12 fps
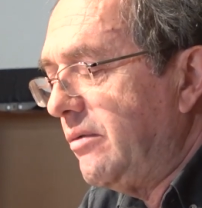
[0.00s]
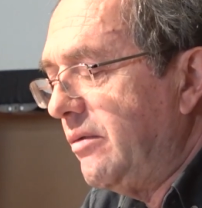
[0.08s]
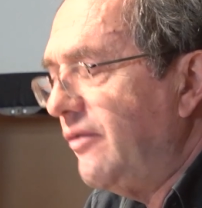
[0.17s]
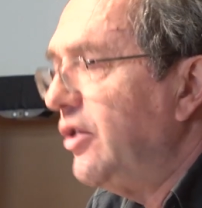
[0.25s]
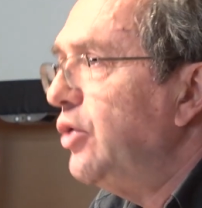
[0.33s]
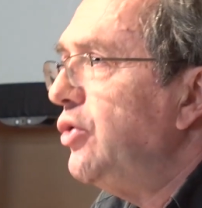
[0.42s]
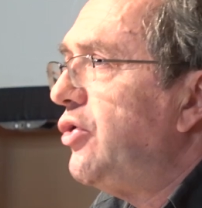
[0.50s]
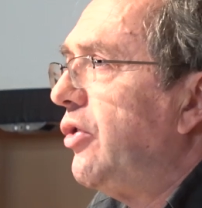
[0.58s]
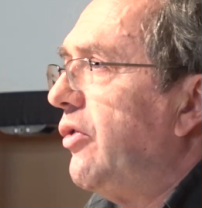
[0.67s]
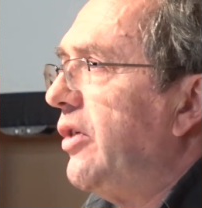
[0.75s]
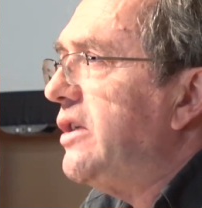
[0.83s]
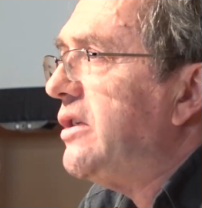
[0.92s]

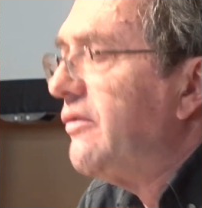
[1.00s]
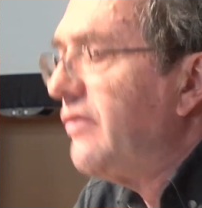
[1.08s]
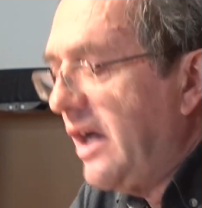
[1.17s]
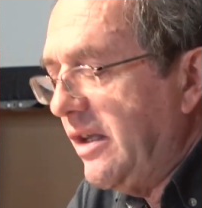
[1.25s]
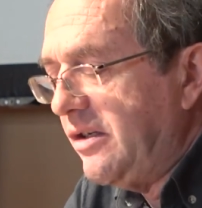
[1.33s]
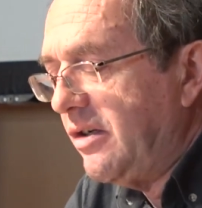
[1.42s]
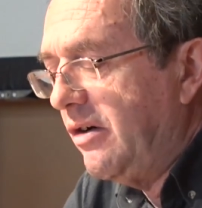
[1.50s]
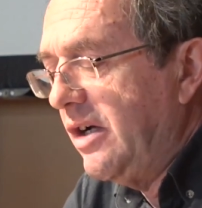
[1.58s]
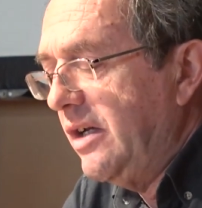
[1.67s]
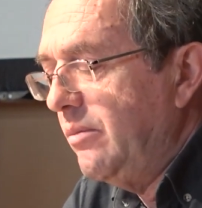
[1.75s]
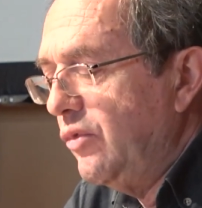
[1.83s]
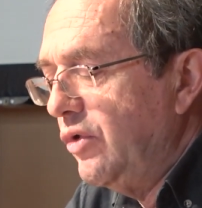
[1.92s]
revolutionaries of that
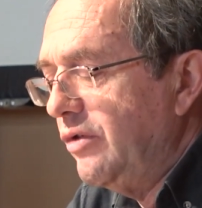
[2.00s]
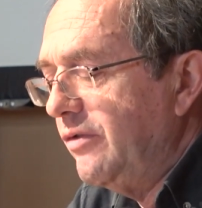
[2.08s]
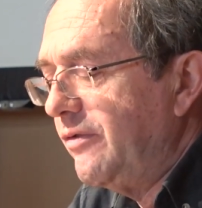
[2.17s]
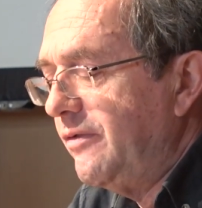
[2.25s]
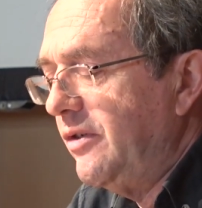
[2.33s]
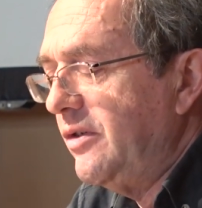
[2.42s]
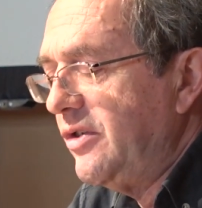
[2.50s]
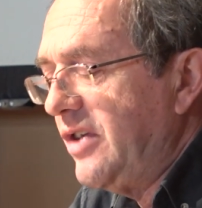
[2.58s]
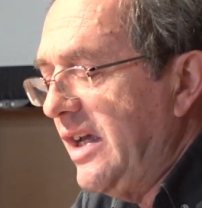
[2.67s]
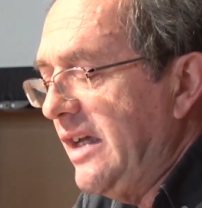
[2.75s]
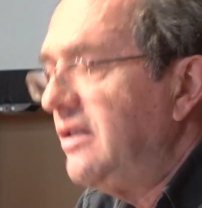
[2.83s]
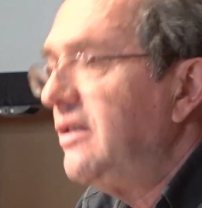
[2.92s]
time would have
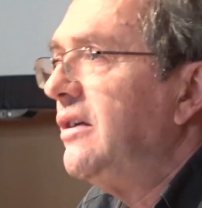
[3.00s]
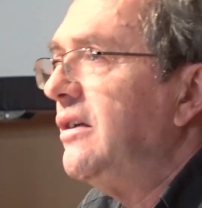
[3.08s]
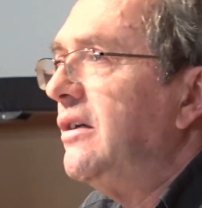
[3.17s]
said,